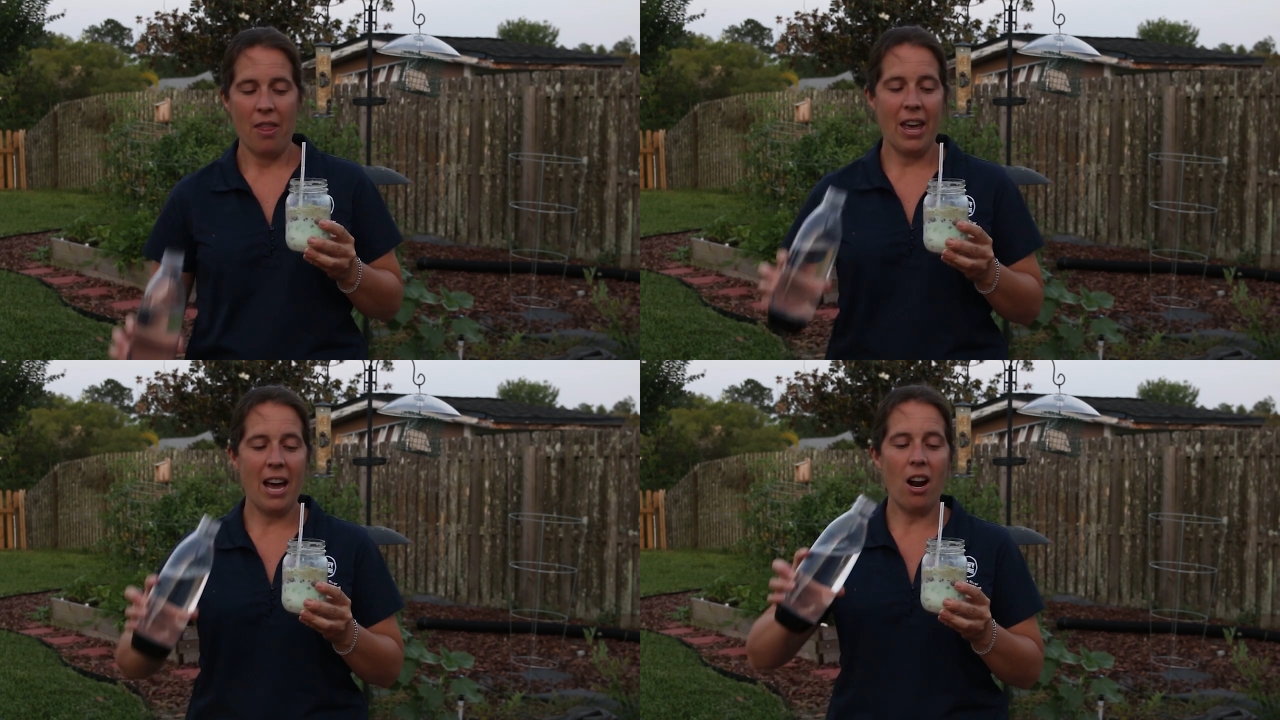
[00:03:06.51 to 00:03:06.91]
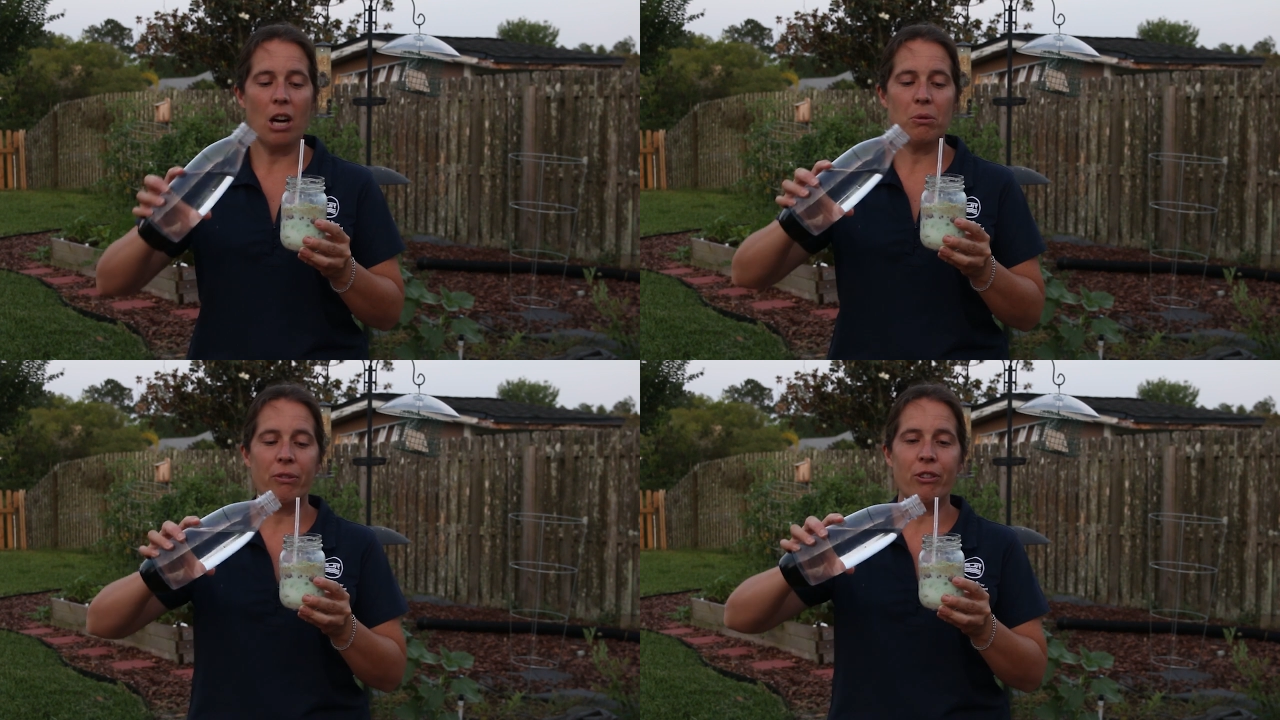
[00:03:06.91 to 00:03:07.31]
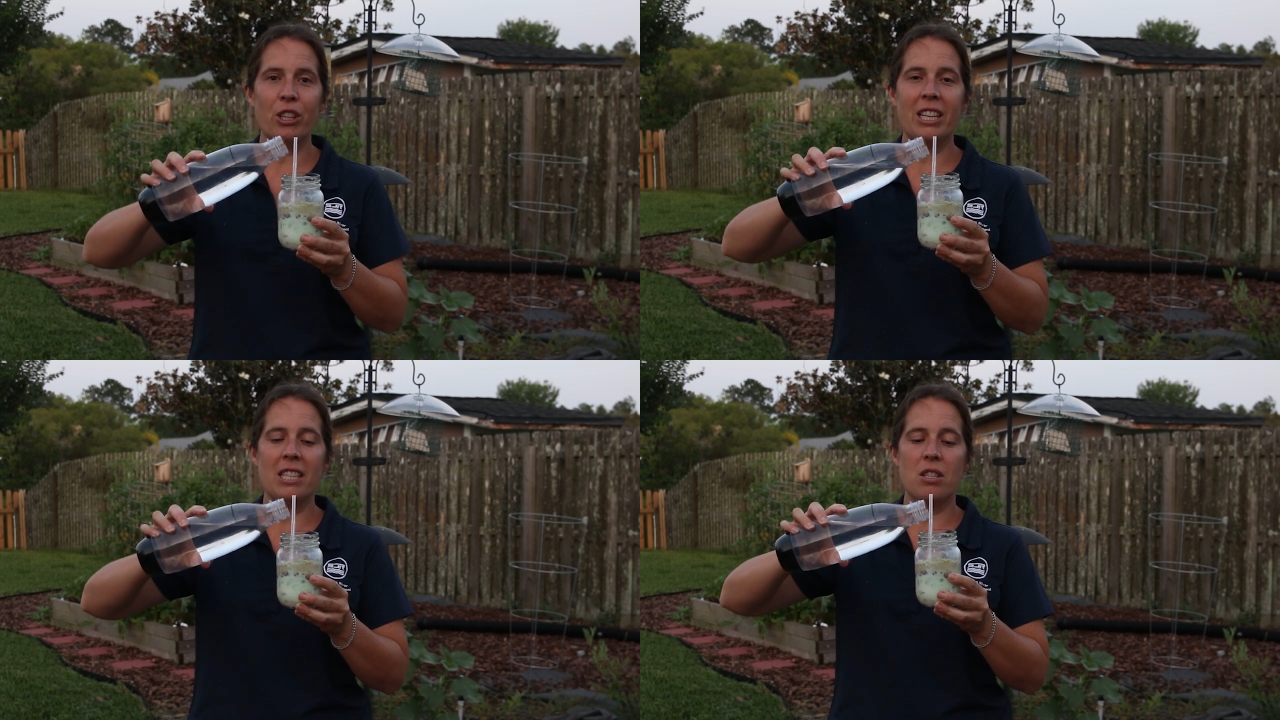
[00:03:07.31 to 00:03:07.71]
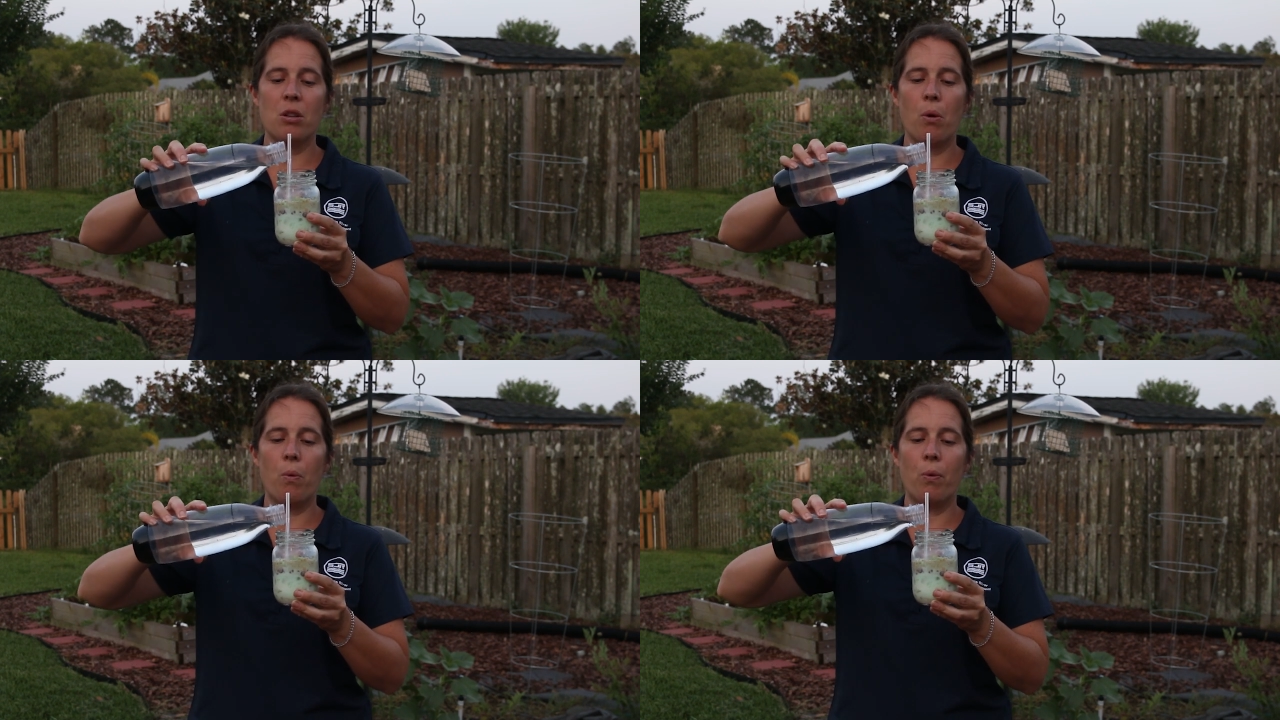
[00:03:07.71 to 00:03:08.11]
that aquifer
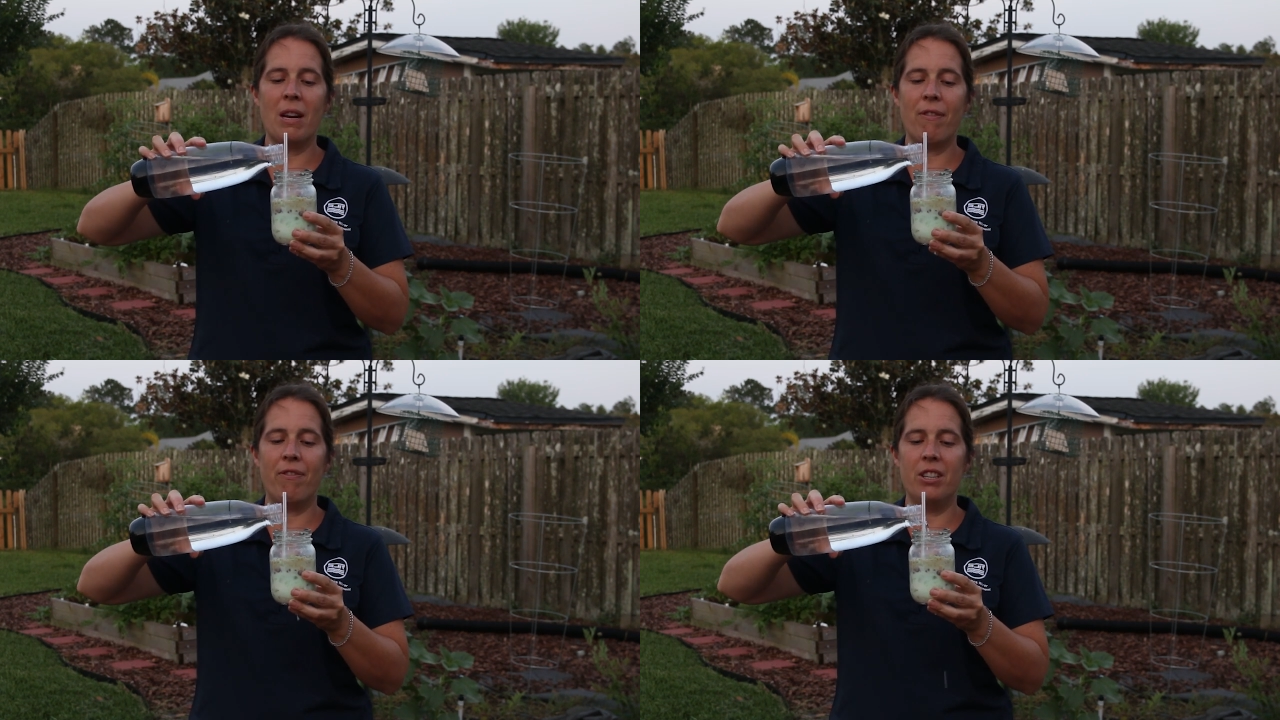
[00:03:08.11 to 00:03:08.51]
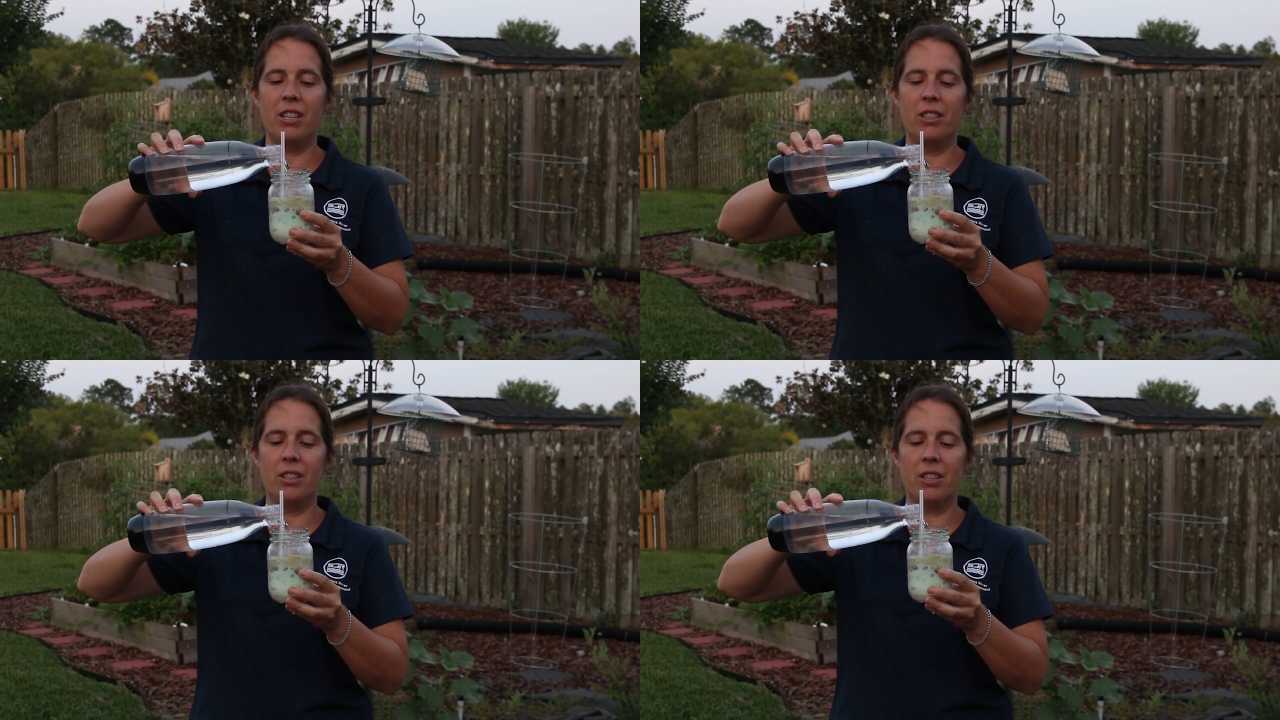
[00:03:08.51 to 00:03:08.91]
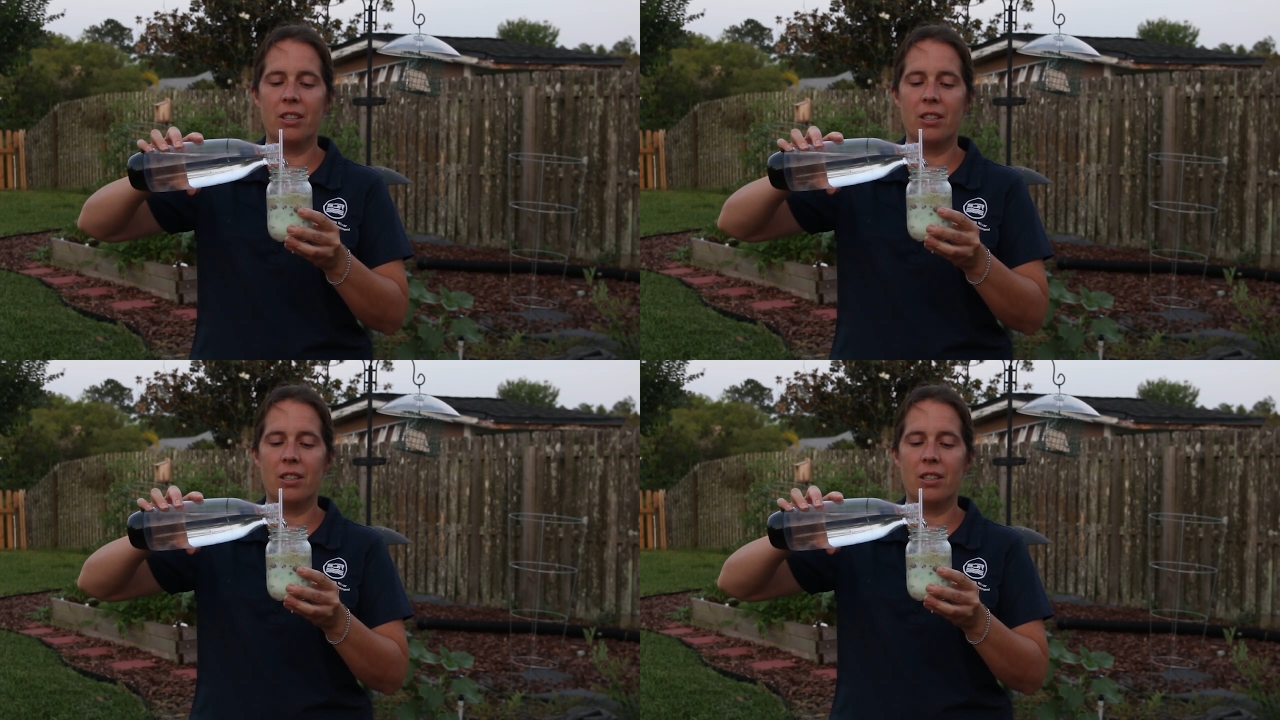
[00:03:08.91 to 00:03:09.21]
gets refilled.